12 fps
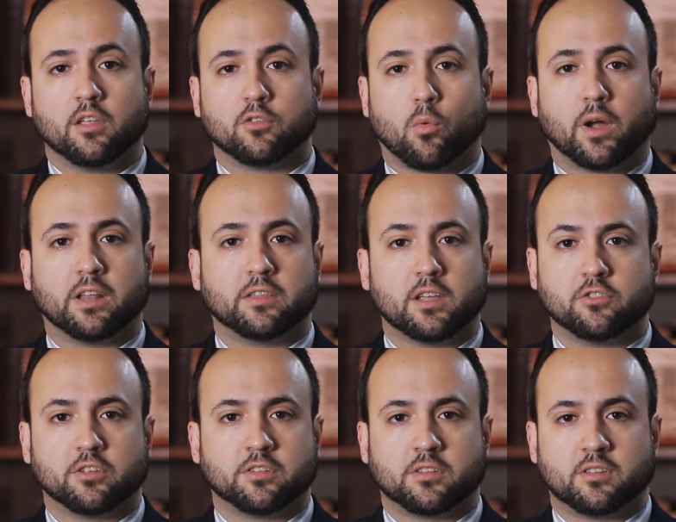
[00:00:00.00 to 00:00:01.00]
So why didn't they
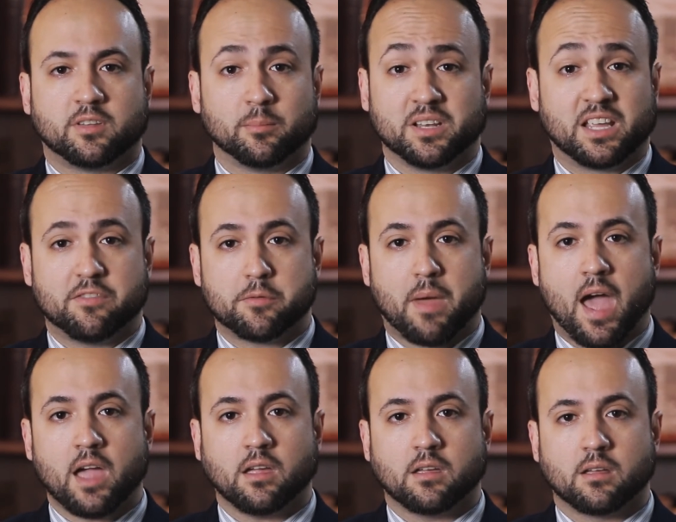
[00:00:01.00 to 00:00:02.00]
just simply give it
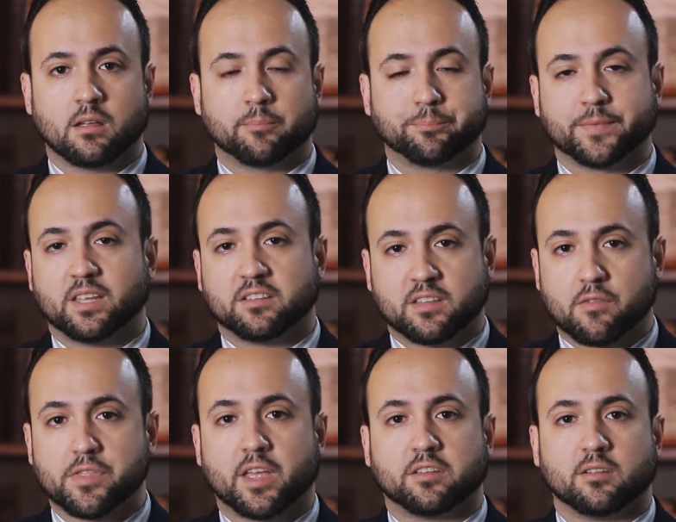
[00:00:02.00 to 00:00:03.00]
back? It's
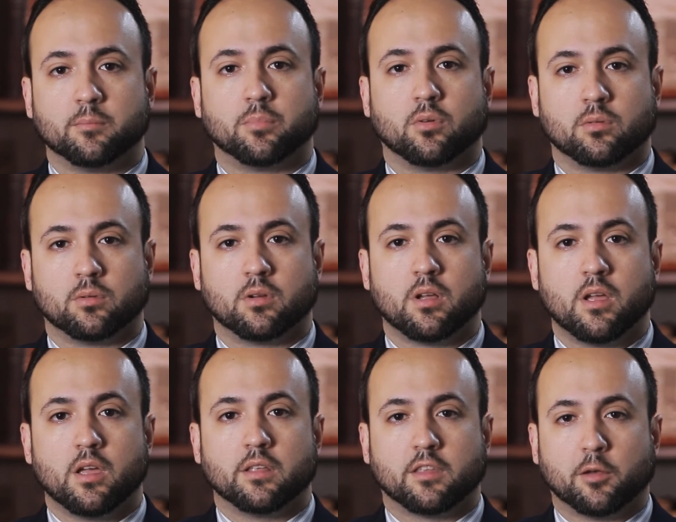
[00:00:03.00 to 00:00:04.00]
never that simple.
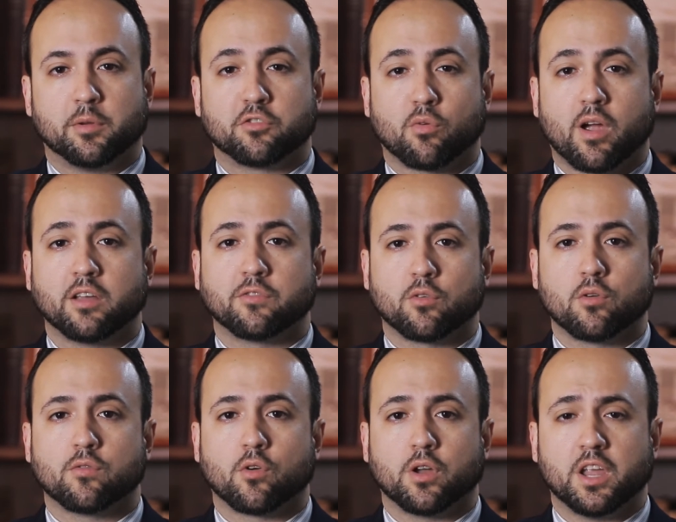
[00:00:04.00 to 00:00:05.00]
They'd been trying for
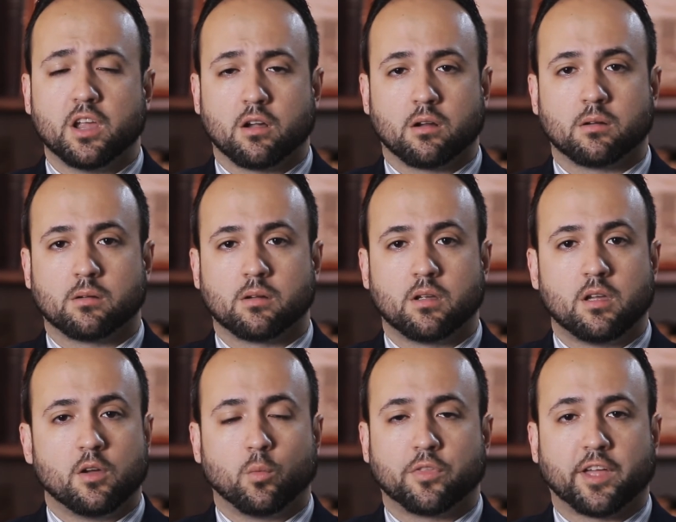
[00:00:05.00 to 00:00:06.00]
over a year.
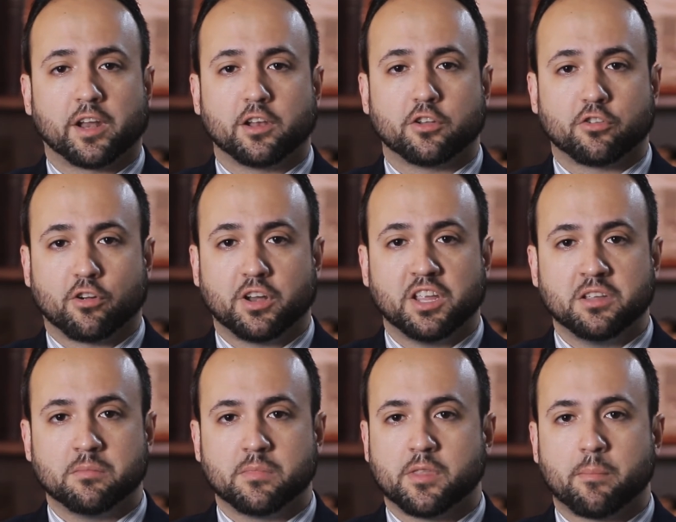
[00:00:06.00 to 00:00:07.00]
Without an
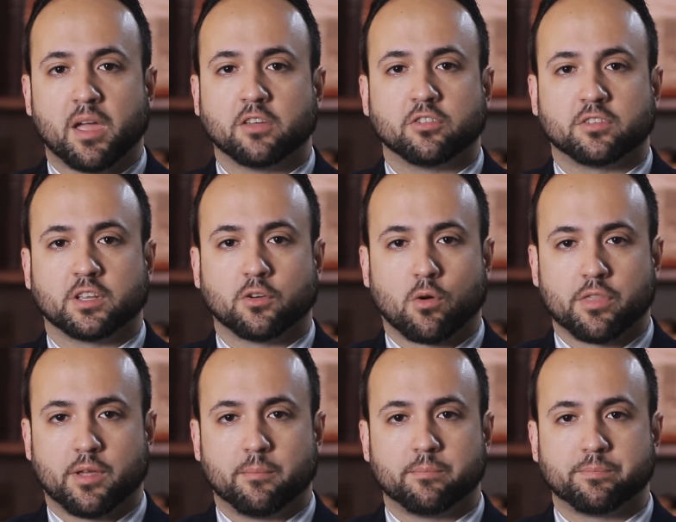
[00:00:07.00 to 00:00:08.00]
attorney, the bank just
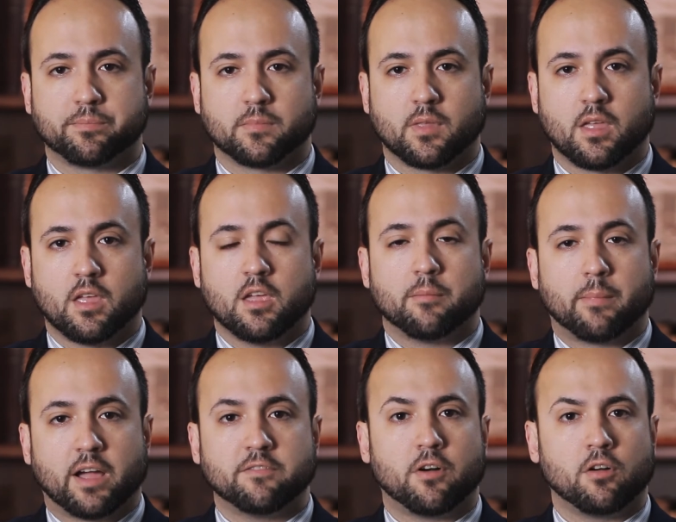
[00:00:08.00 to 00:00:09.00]
ignored them.
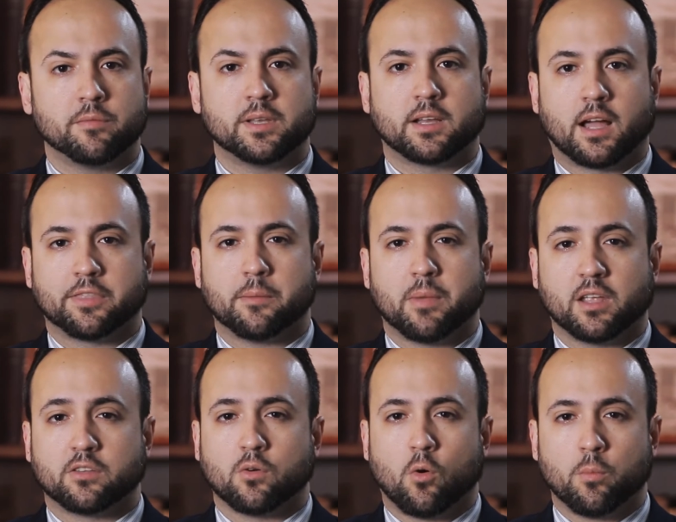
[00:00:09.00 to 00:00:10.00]
My involvement got the
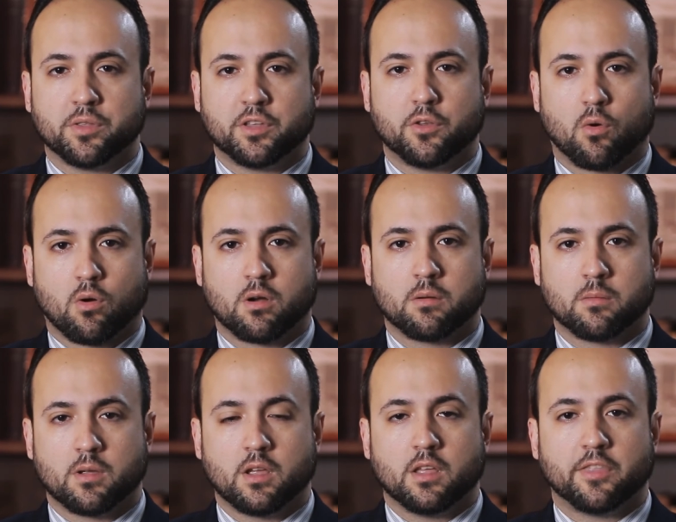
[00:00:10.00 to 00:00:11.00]
bank to open the door,
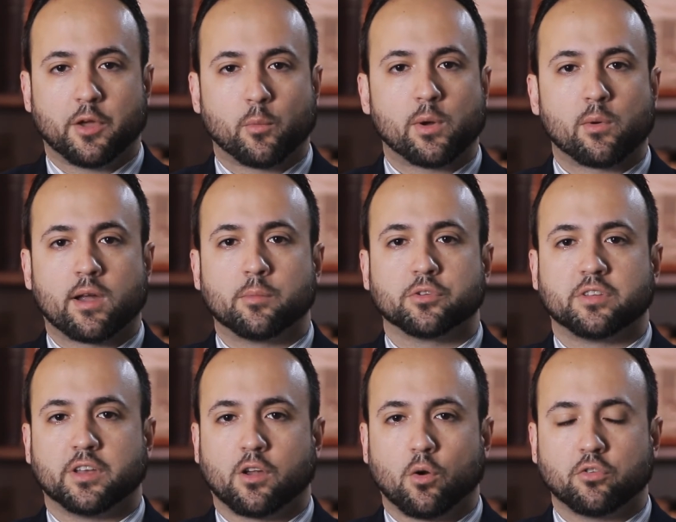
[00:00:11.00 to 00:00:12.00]
then we were able
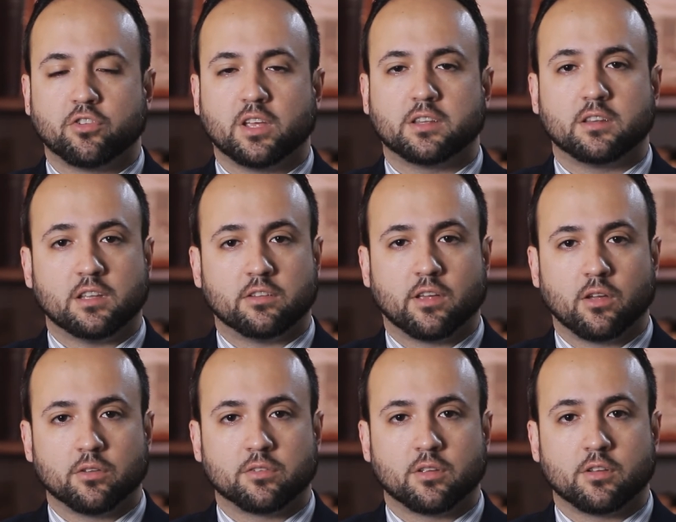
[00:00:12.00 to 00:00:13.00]
to negotiate the
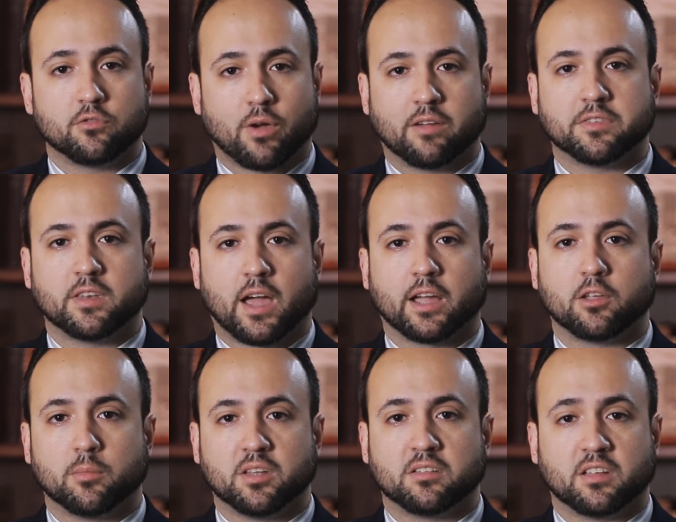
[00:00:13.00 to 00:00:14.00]
details, draft the
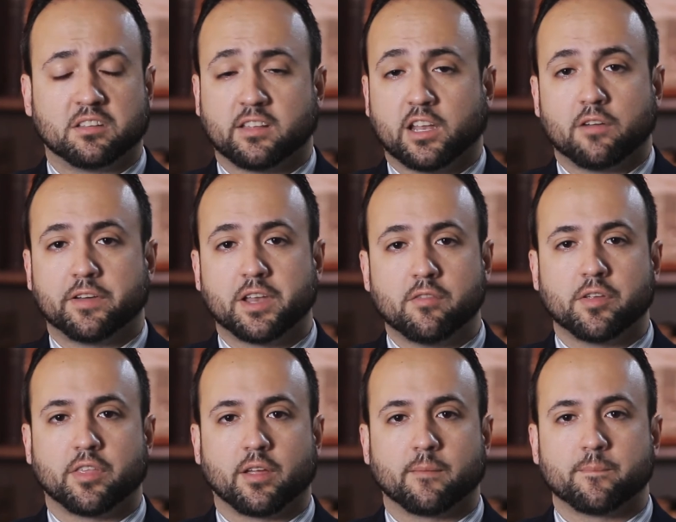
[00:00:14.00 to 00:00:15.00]
documents, and sign off on
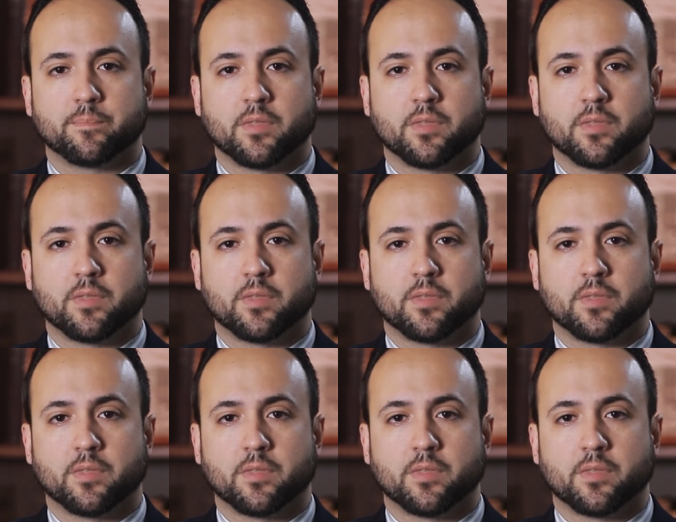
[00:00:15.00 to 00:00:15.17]
everything.